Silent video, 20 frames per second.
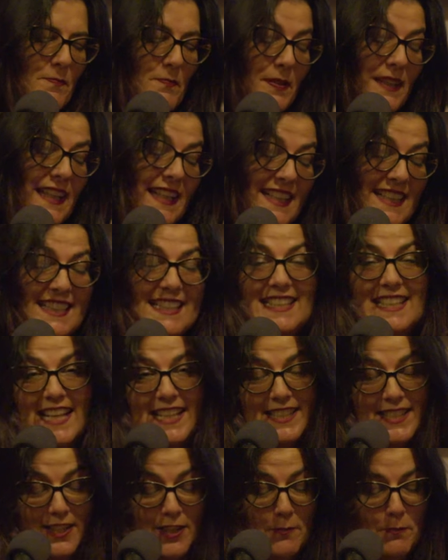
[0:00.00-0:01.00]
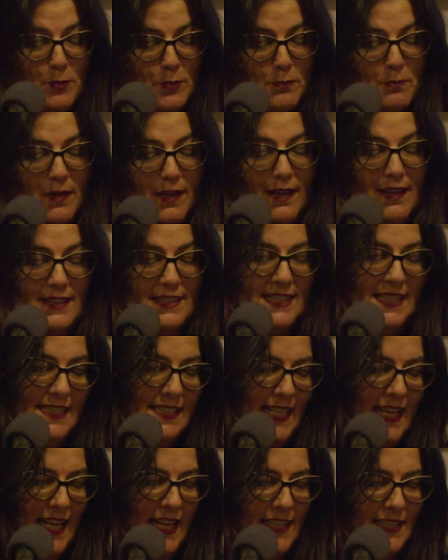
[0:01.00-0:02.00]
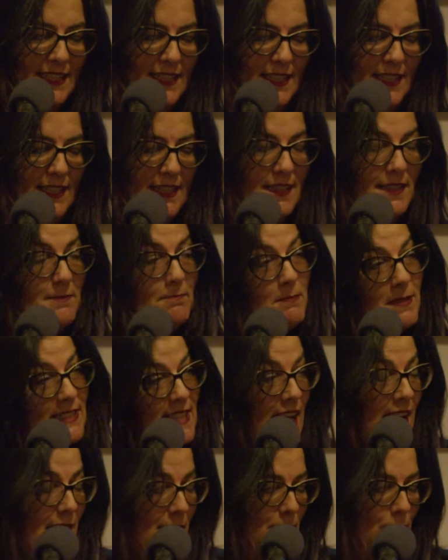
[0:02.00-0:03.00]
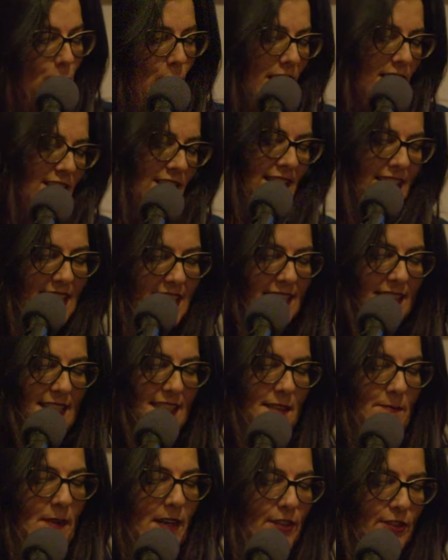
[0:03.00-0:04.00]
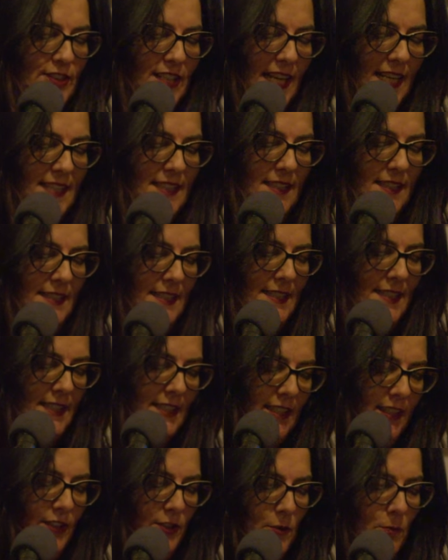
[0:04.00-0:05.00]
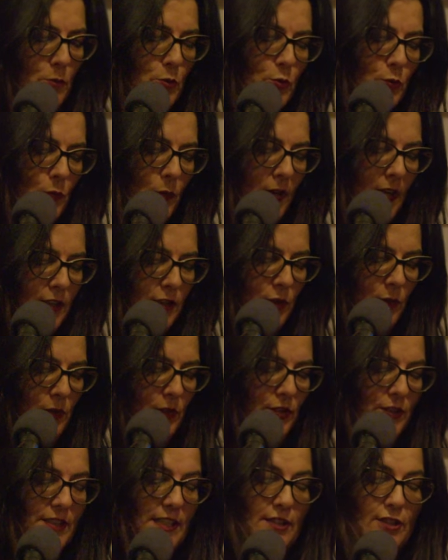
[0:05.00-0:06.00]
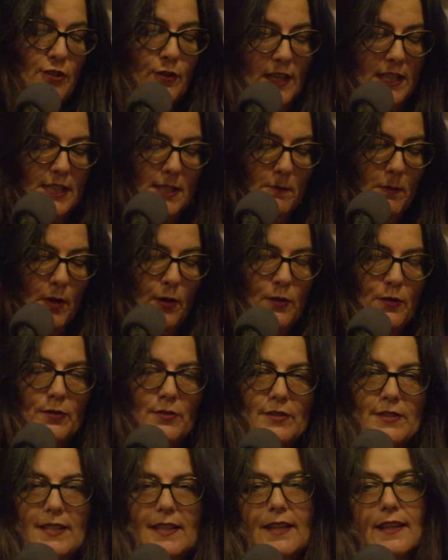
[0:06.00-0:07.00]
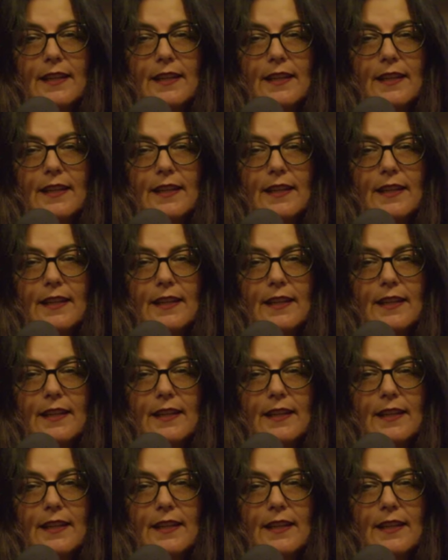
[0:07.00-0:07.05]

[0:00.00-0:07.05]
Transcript: Play cassettes on the boombox and dance. Madame, watch this, says Michael Jackson as he does a little moonwalk, twirls, and strikes a pose.